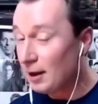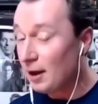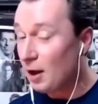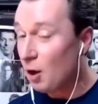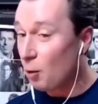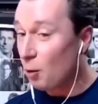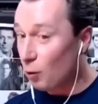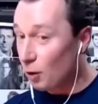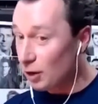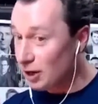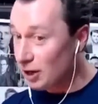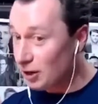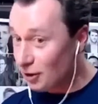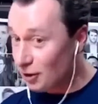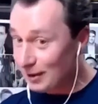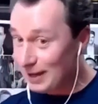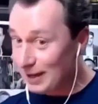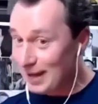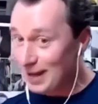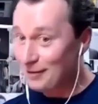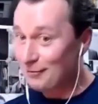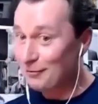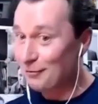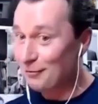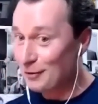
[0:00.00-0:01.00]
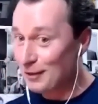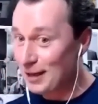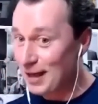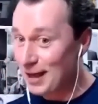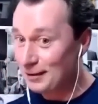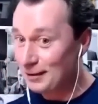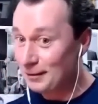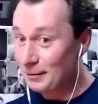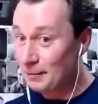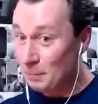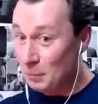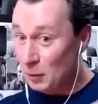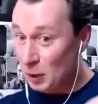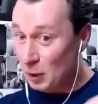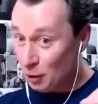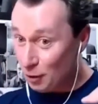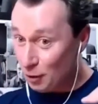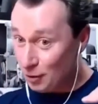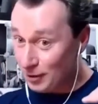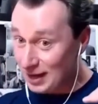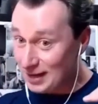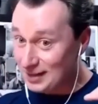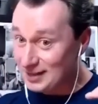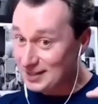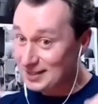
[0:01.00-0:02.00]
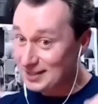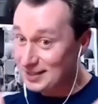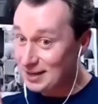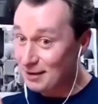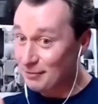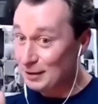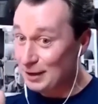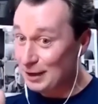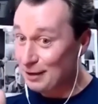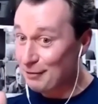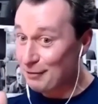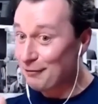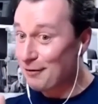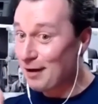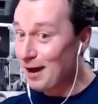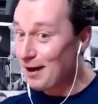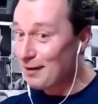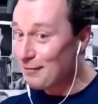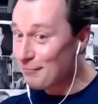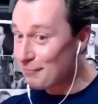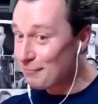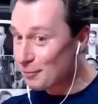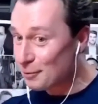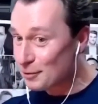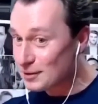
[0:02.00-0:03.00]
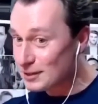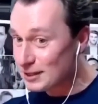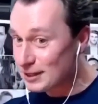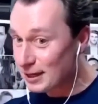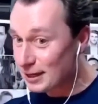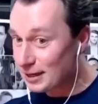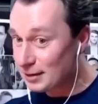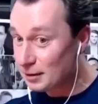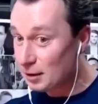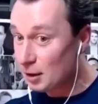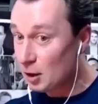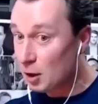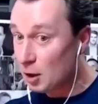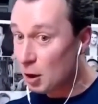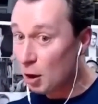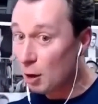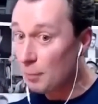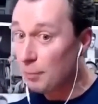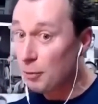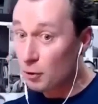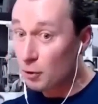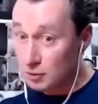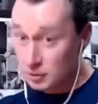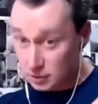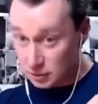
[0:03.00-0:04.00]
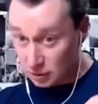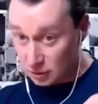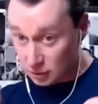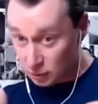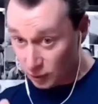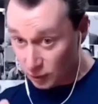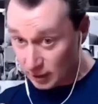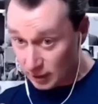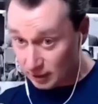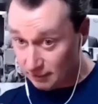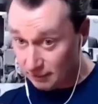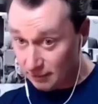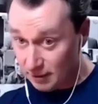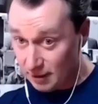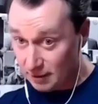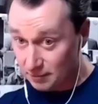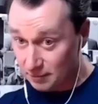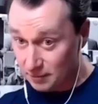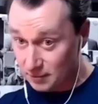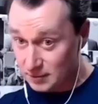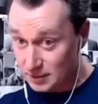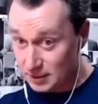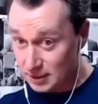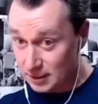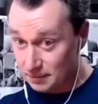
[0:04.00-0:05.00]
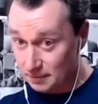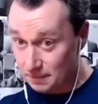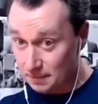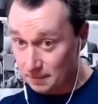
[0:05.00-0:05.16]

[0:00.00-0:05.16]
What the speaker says: What do you get for that? You get 75% opposed to 25%.